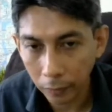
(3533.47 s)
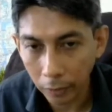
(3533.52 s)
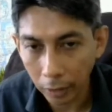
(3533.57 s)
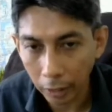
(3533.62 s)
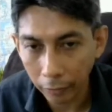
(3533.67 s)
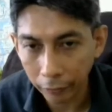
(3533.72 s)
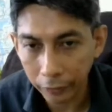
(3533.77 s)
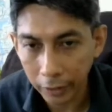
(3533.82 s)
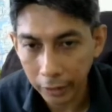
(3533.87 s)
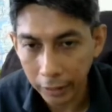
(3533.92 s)

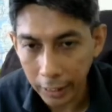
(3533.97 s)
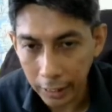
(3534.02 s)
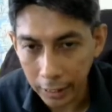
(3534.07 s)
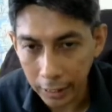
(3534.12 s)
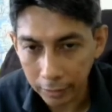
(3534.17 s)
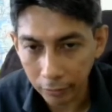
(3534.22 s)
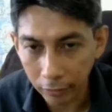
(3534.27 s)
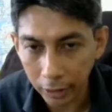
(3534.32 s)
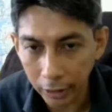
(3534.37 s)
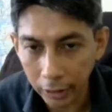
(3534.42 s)
after
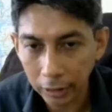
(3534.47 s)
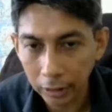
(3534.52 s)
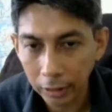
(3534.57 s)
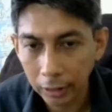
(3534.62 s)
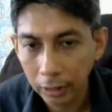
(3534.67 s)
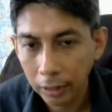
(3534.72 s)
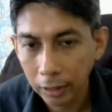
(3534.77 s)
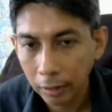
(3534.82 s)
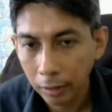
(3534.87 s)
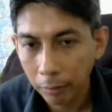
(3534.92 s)
this, right?
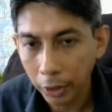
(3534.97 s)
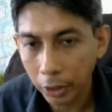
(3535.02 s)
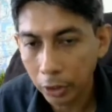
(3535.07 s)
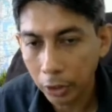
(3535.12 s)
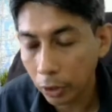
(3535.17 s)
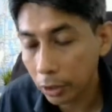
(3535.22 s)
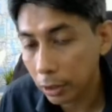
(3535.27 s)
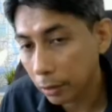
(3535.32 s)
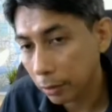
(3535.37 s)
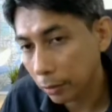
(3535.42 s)

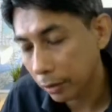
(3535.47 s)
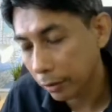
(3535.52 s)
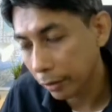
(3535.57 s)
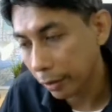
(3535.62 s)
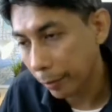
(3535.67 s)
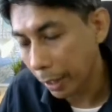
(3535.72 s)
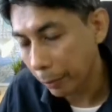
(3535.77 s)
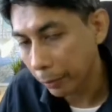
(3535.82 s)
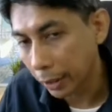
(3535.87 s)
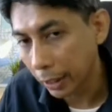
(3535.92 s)
Because
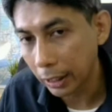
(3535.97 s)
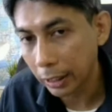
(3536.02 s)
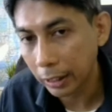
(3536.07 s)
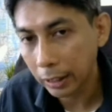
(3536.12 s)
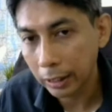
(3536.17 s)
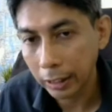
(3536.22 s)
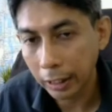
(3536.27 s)
remember,